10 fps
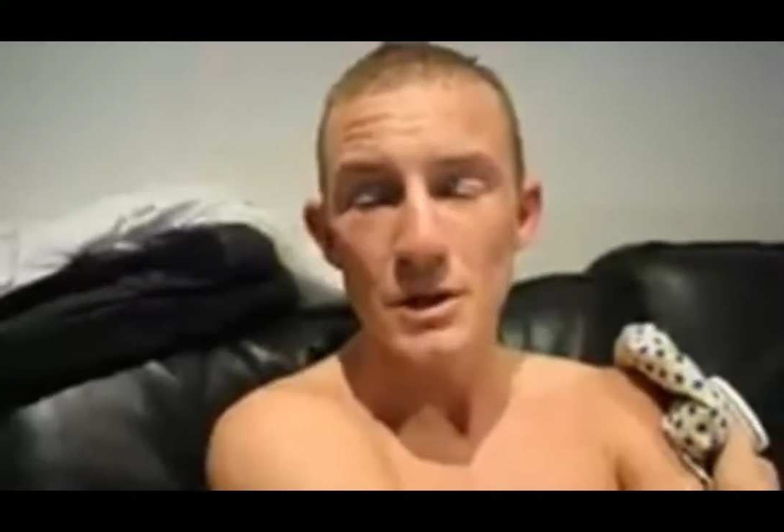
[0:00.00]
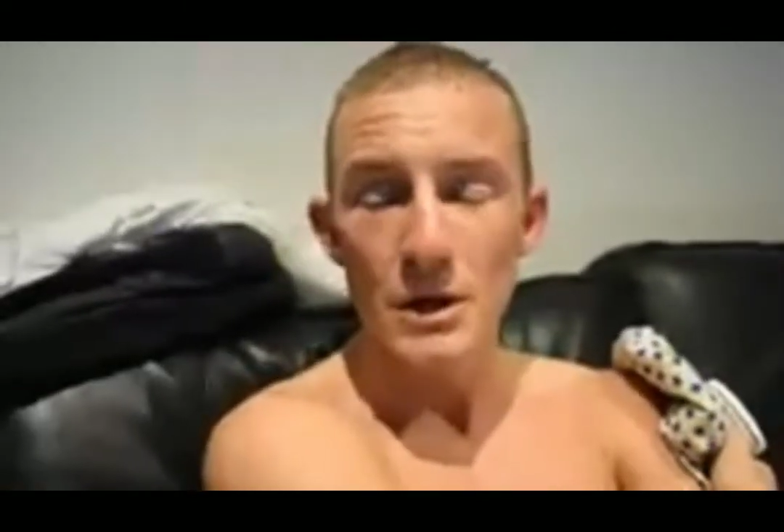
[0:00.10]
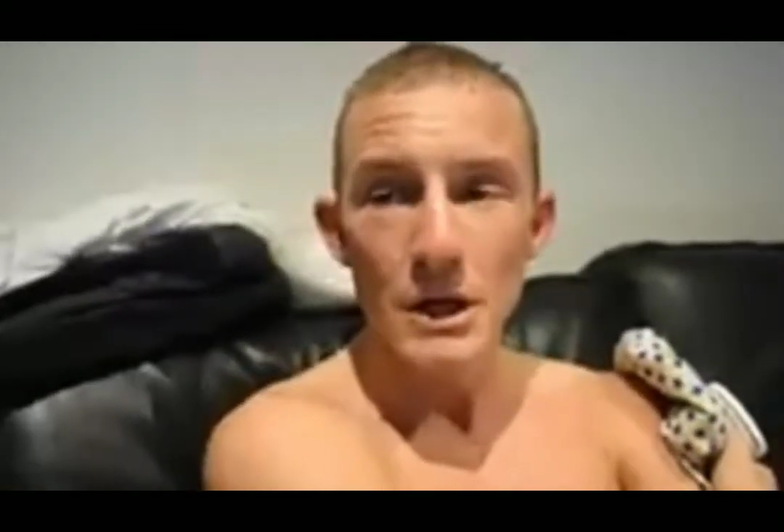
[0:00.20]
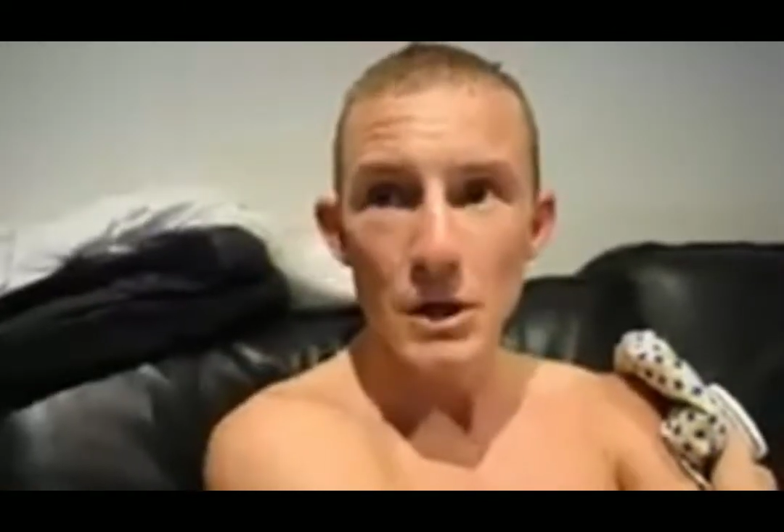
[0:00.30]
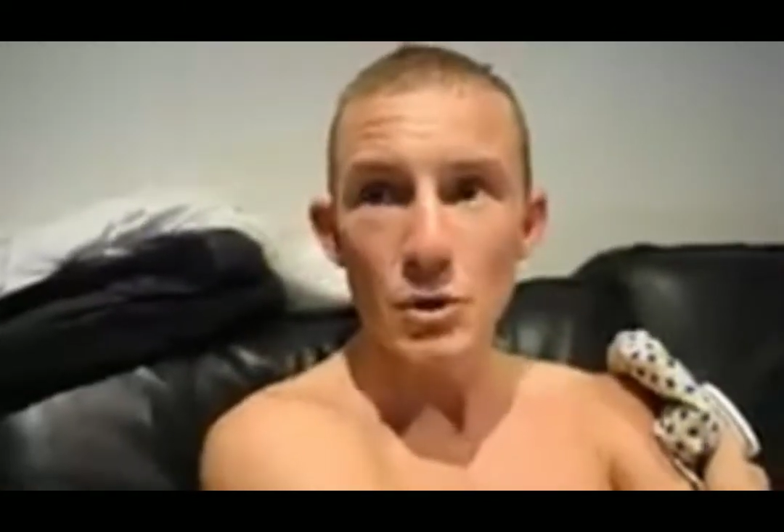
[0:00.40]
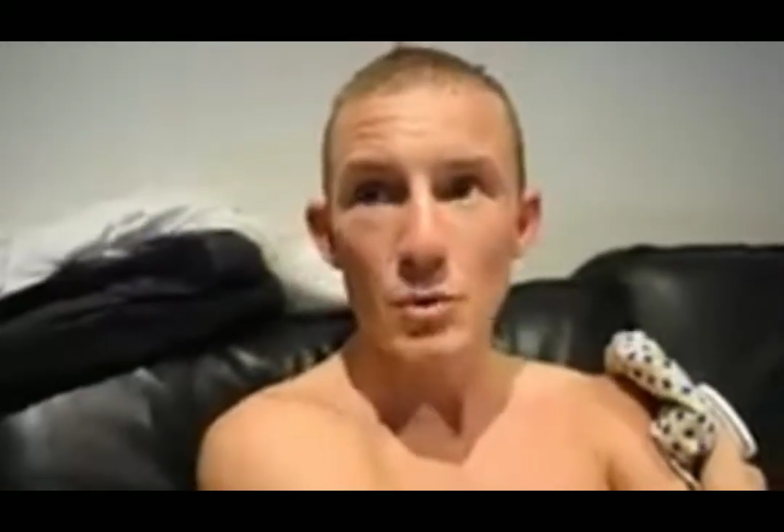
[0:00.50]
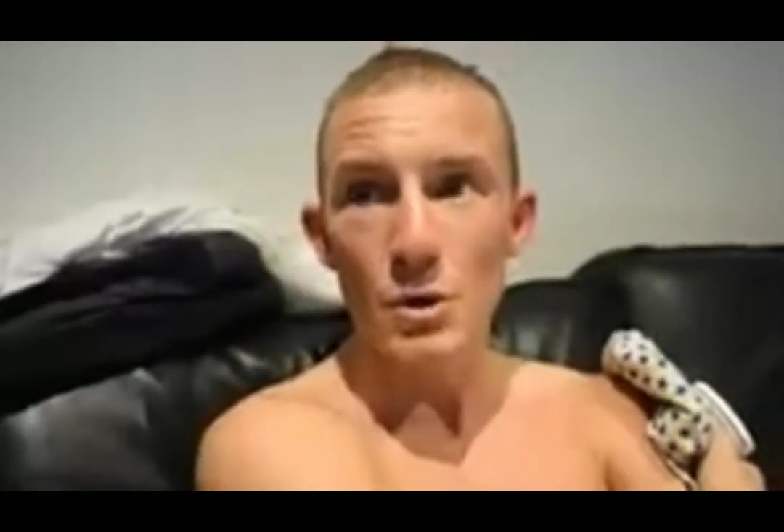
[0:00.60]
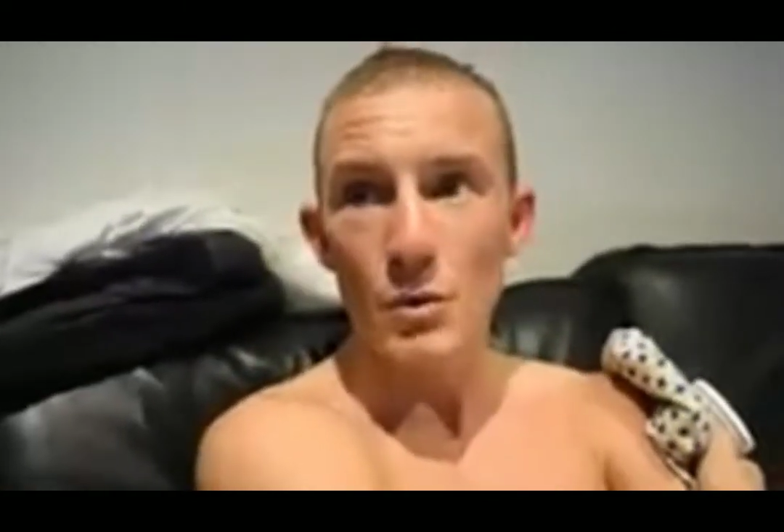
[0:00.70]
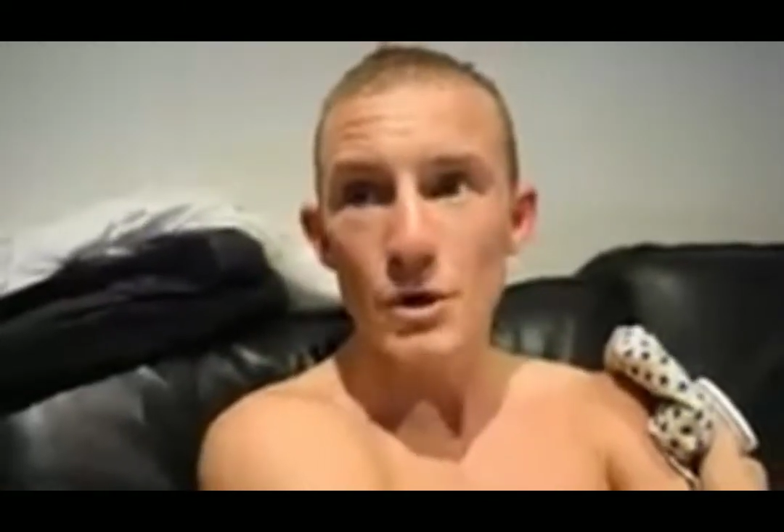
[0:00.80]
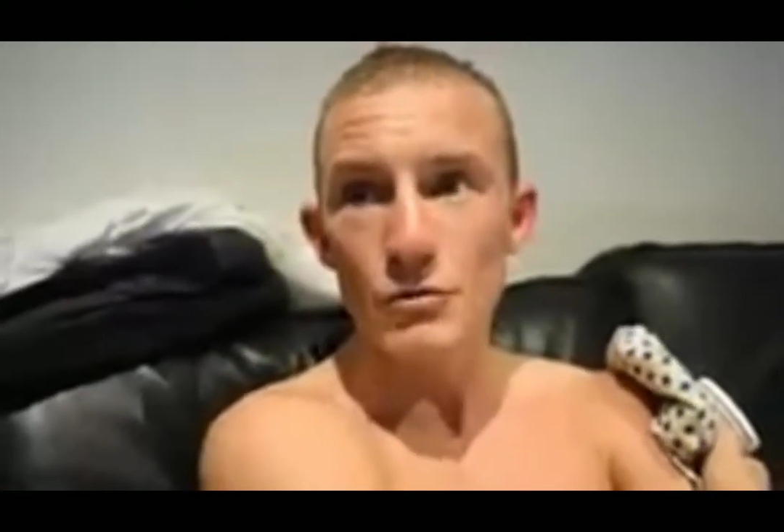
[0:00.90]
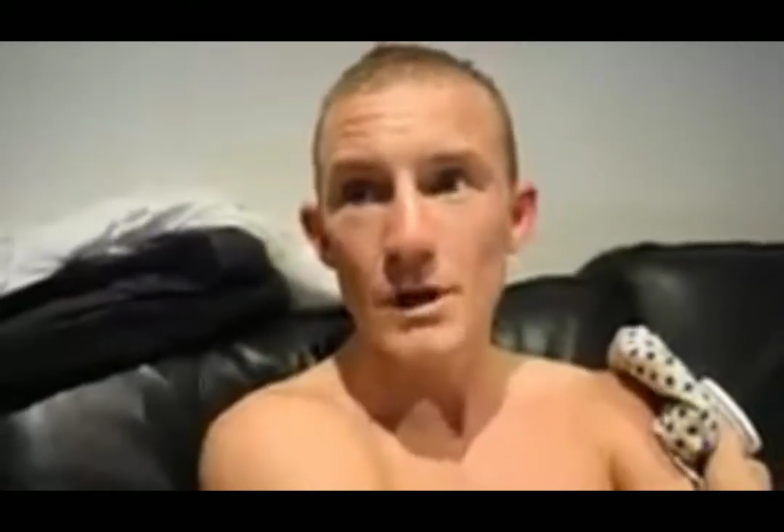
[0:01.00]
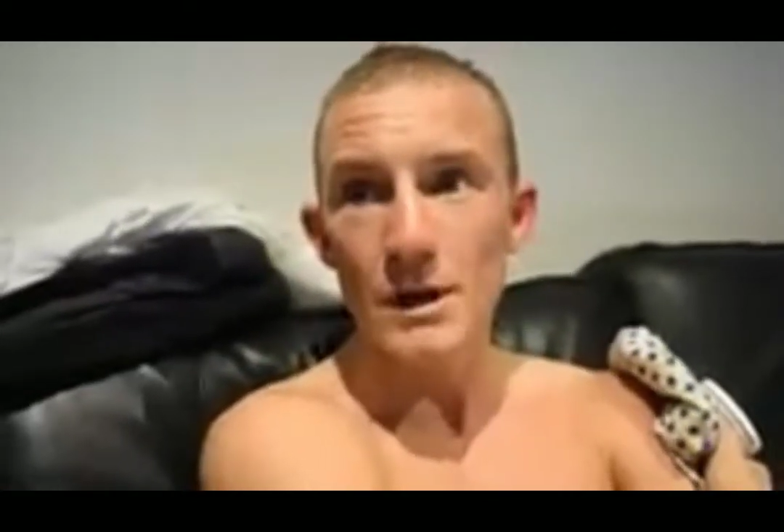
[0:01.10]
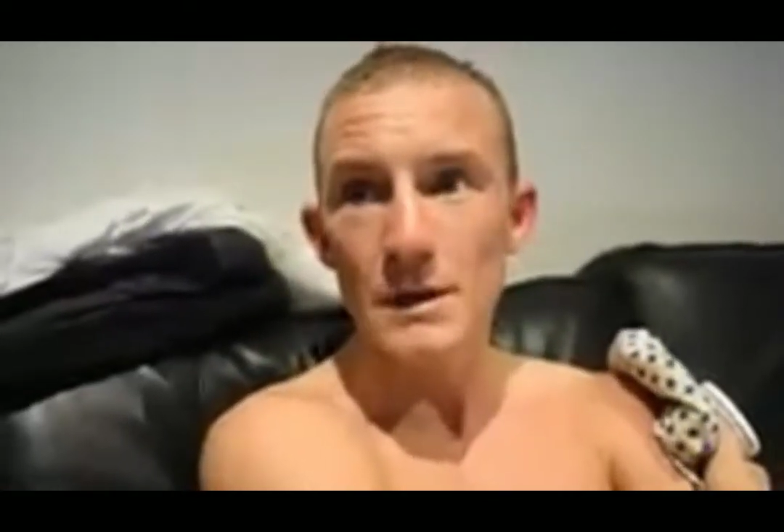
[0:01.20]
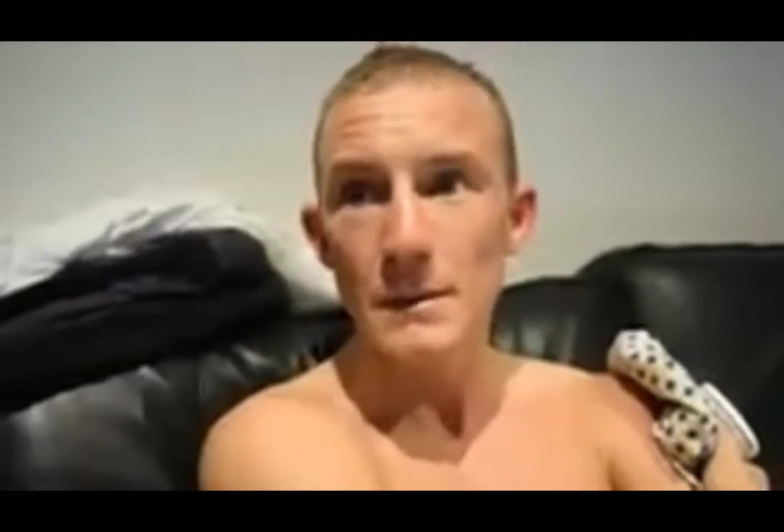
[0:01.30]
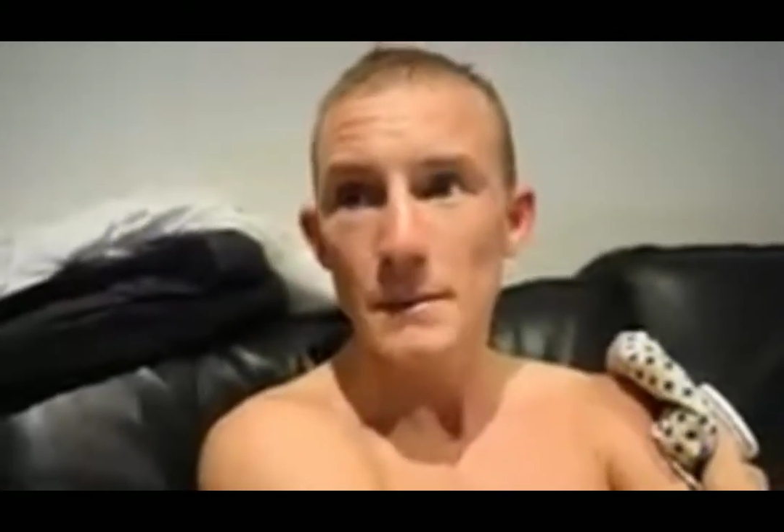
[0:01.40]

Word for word: and do what I wanted really.